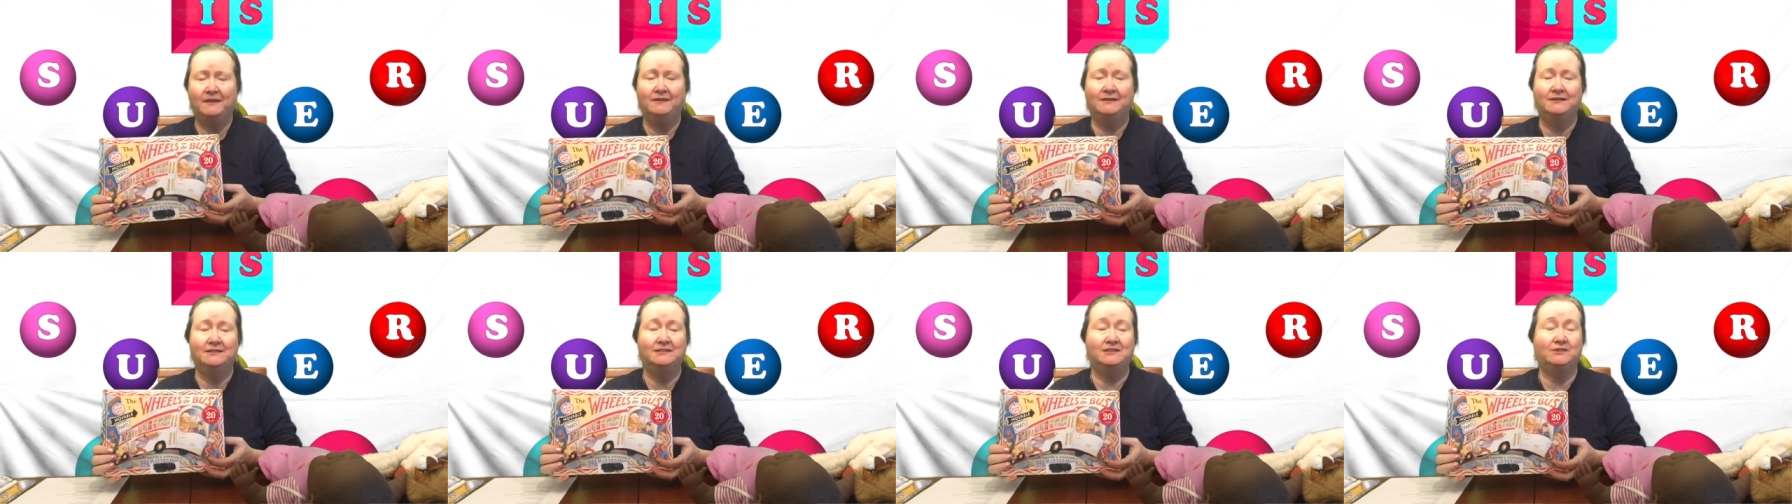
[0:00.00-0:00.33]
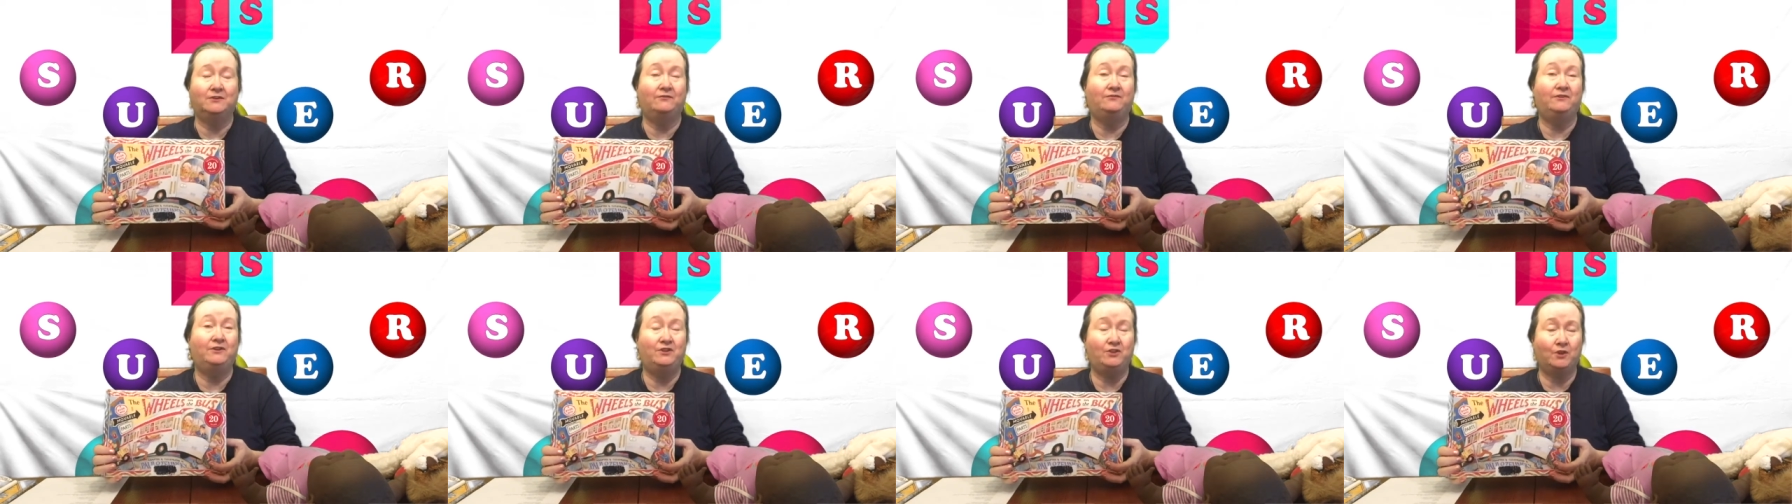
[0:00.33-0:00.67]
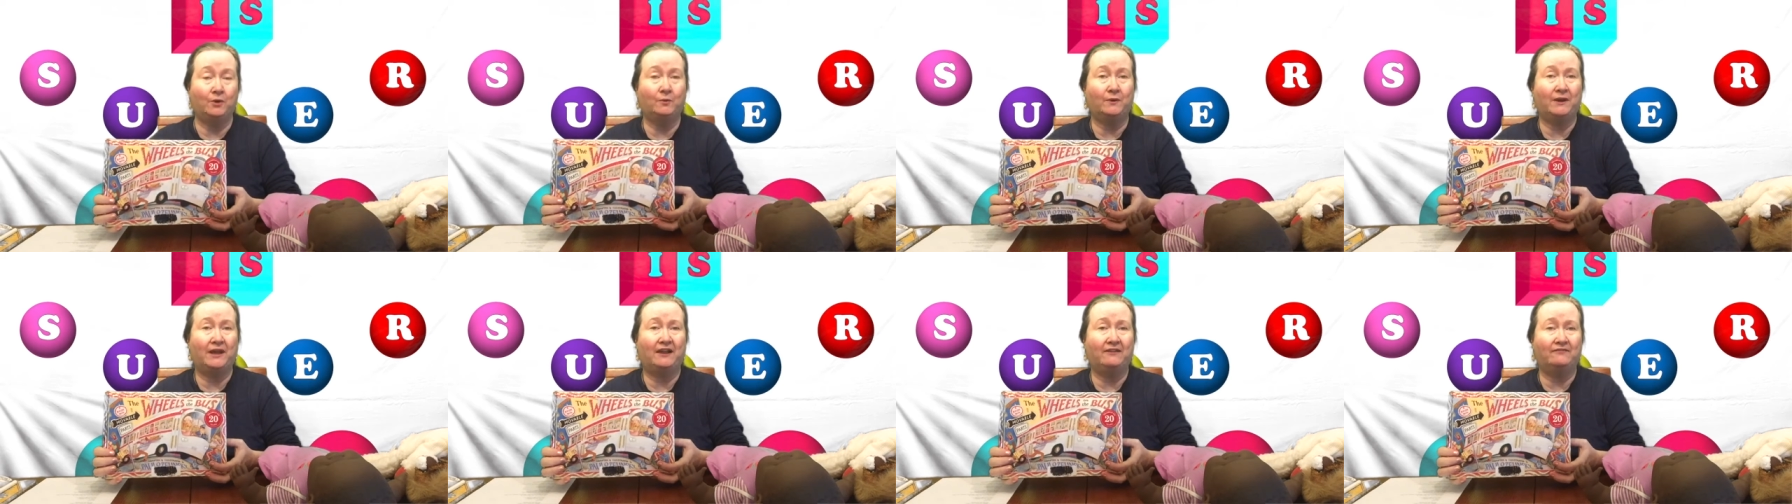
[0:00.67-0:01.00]
So if you
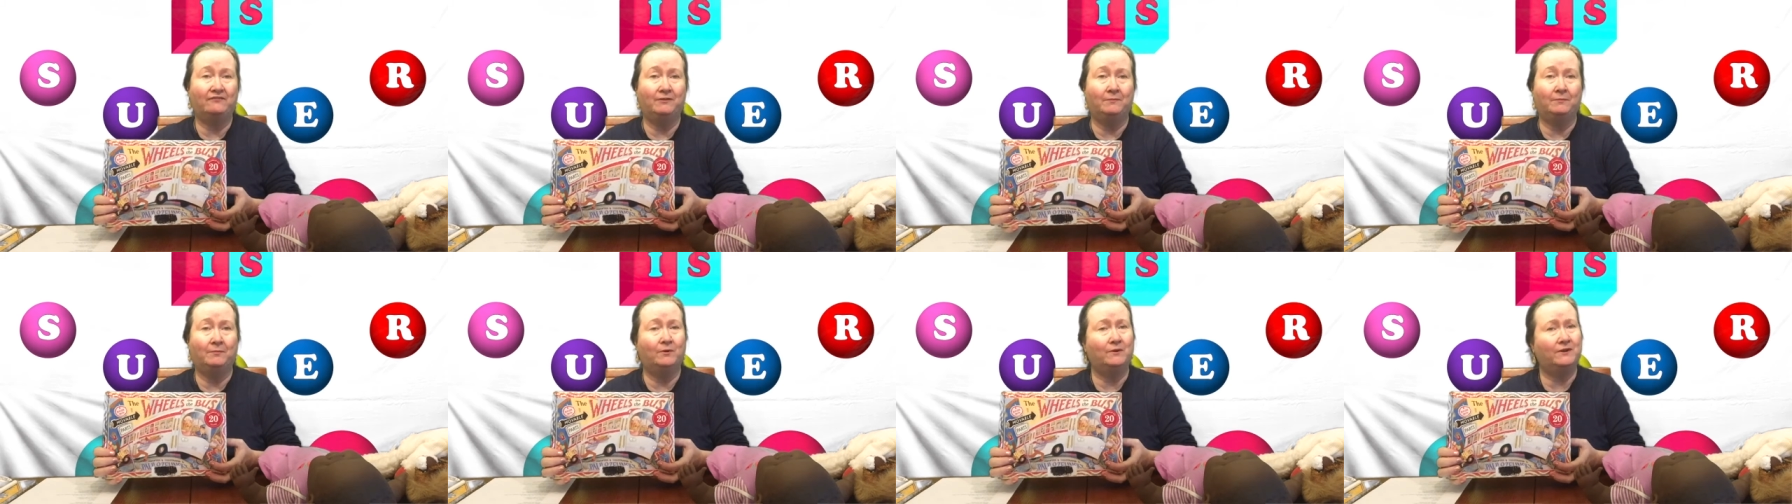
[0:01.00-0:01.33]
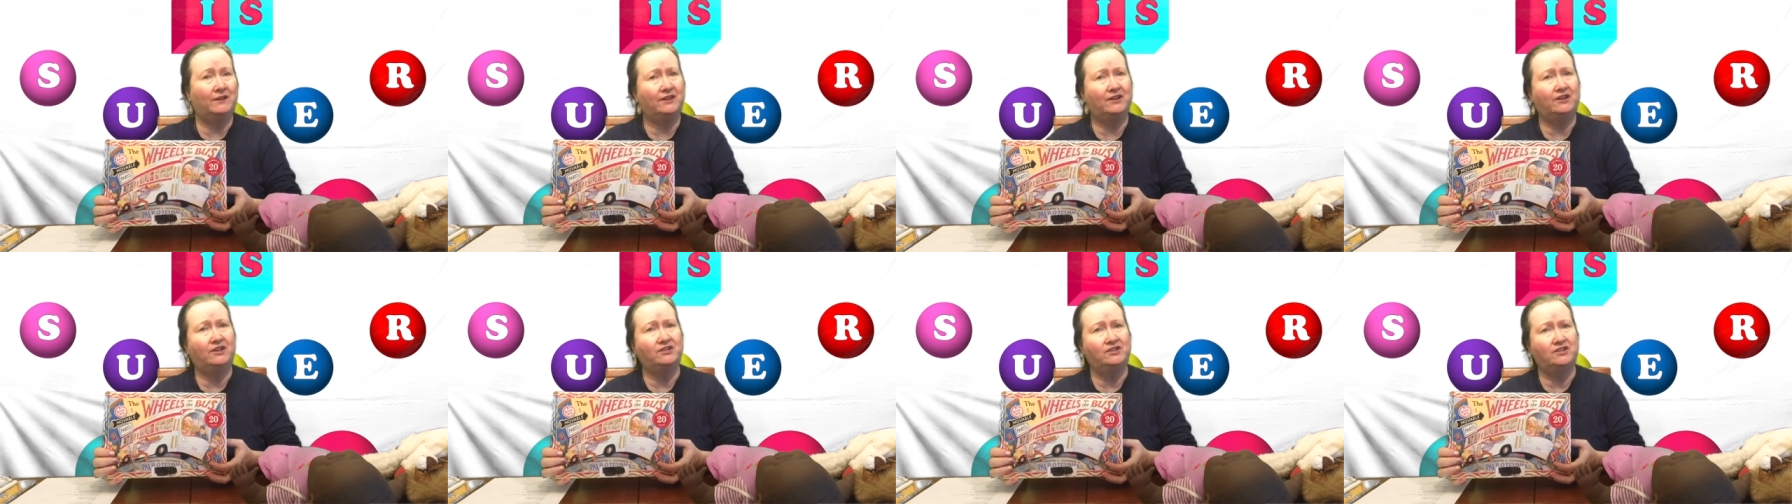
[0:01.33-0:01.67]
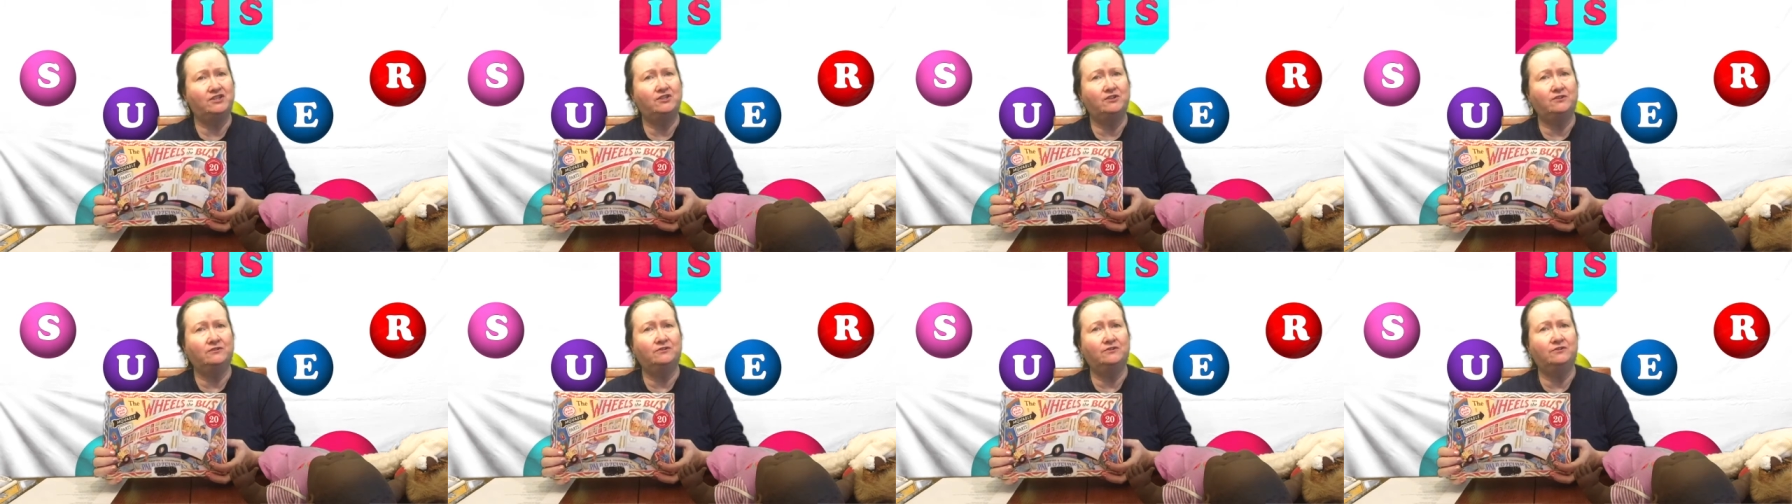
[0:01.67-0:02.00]
don't have the book, you can
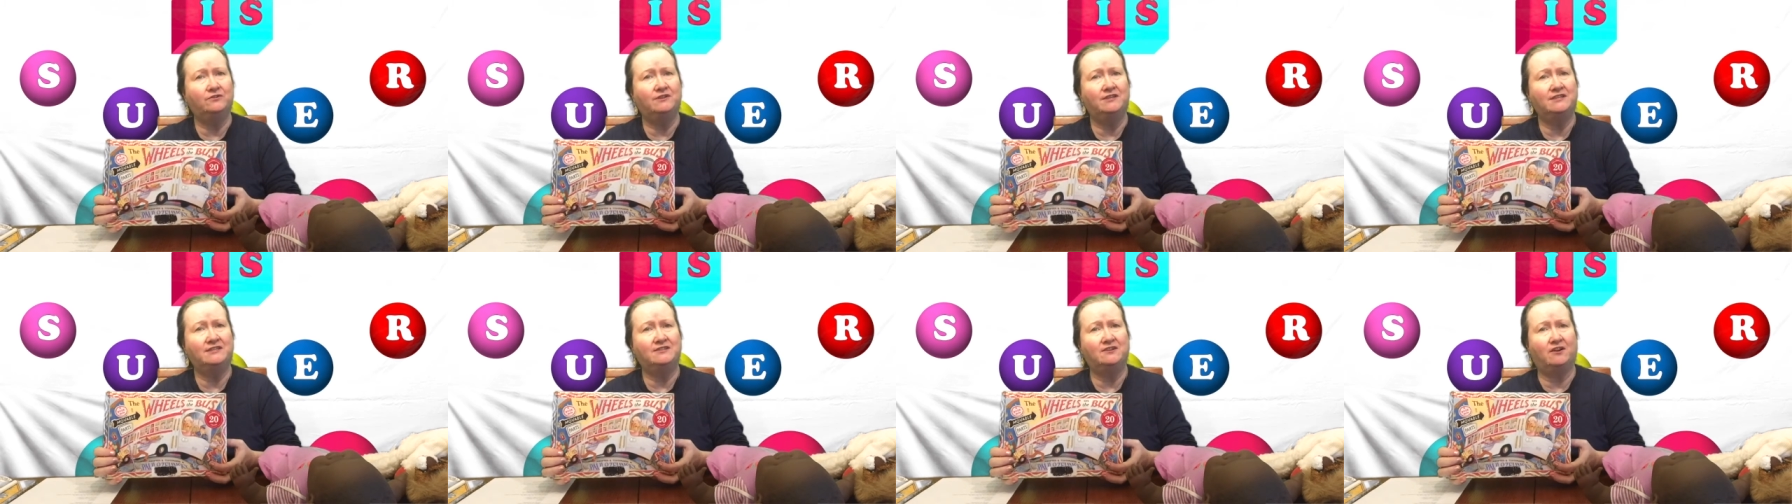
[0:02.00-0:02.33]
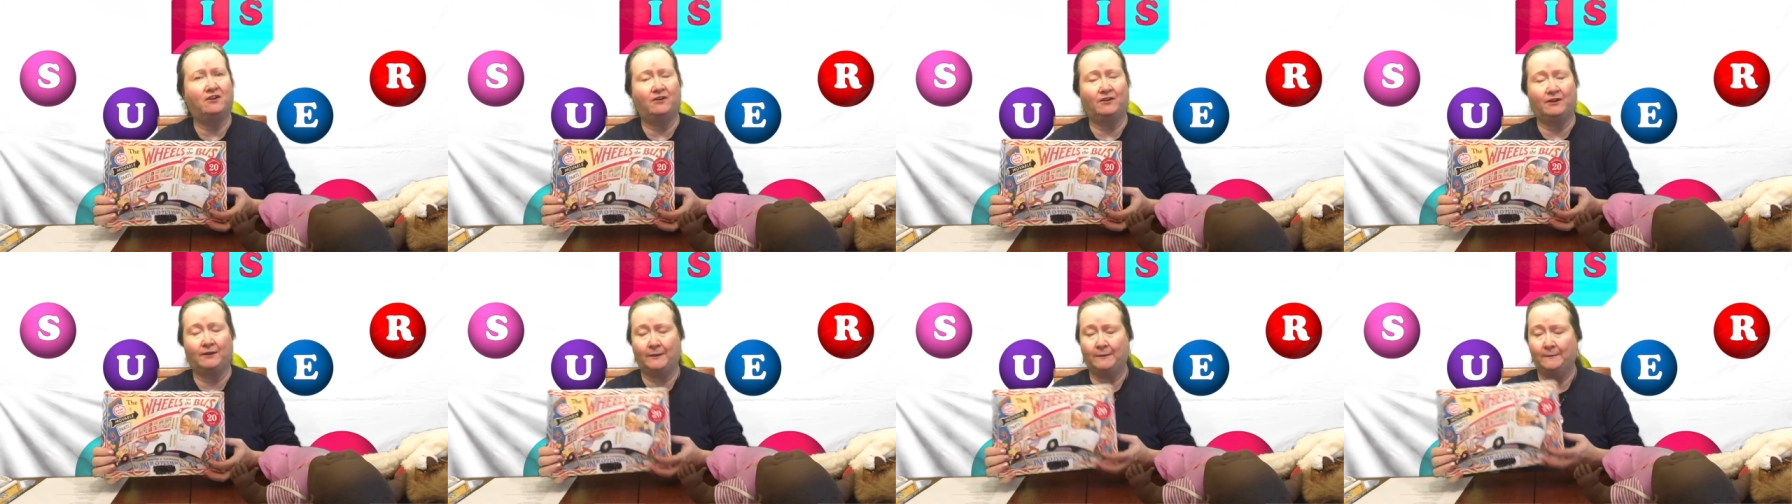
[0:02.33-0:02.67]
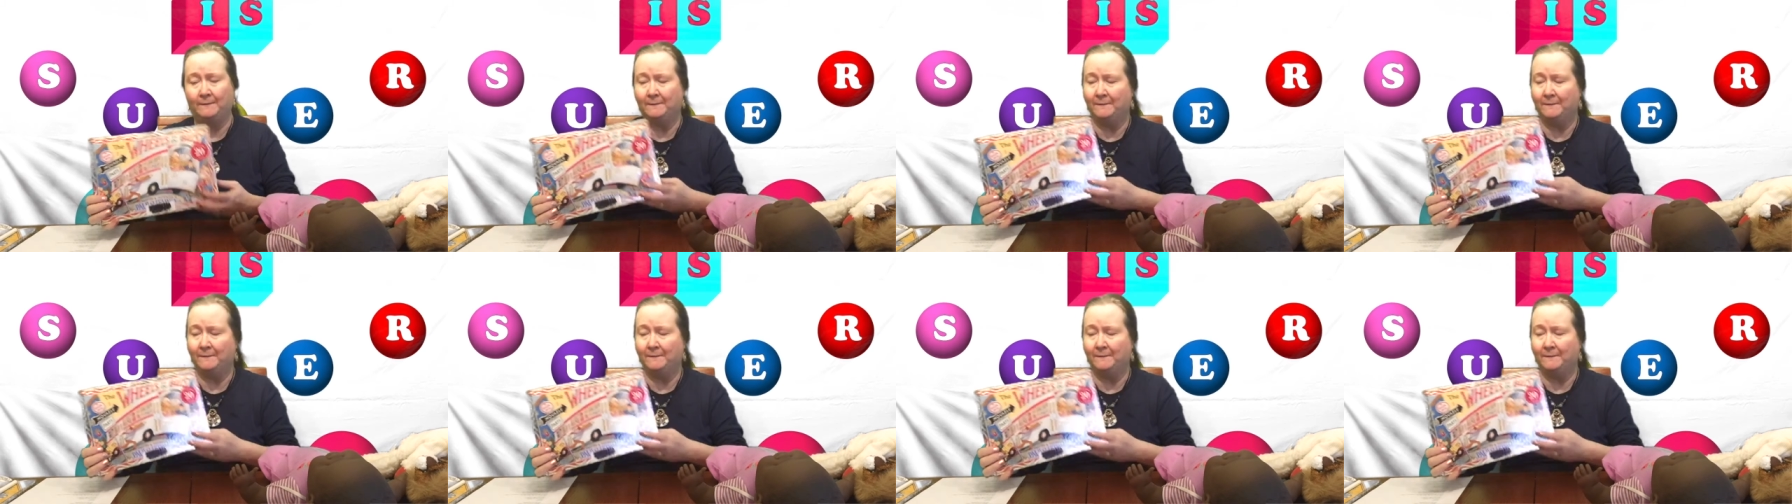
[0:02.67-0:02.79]
still do the song.